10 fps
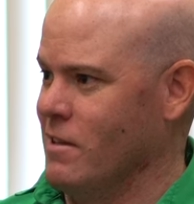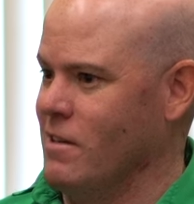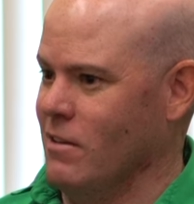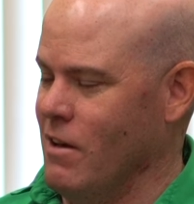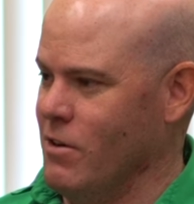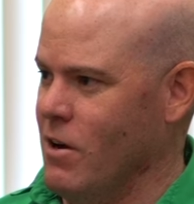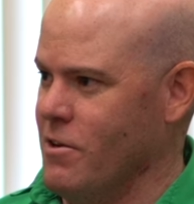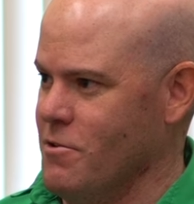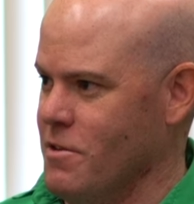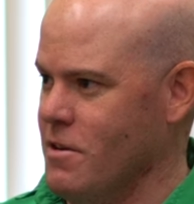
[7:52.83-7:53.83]
like a
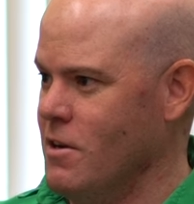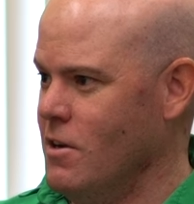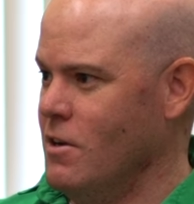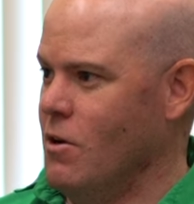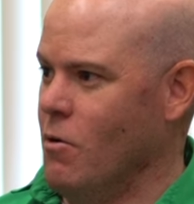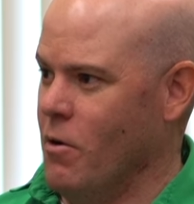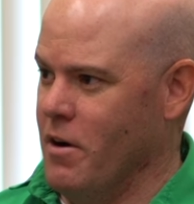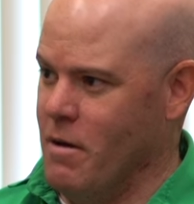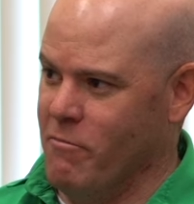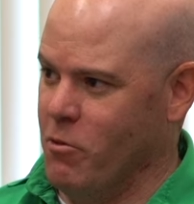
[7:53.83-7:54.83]
T1100
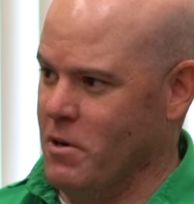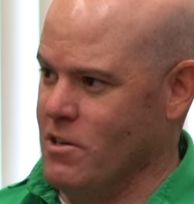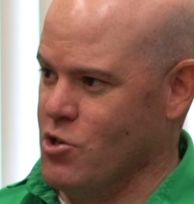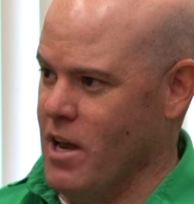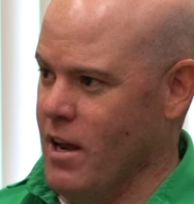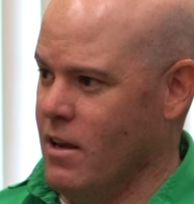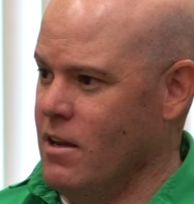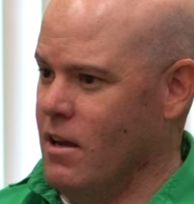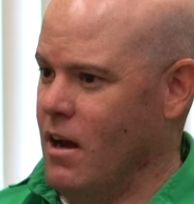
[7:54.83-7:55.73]
or an M40J.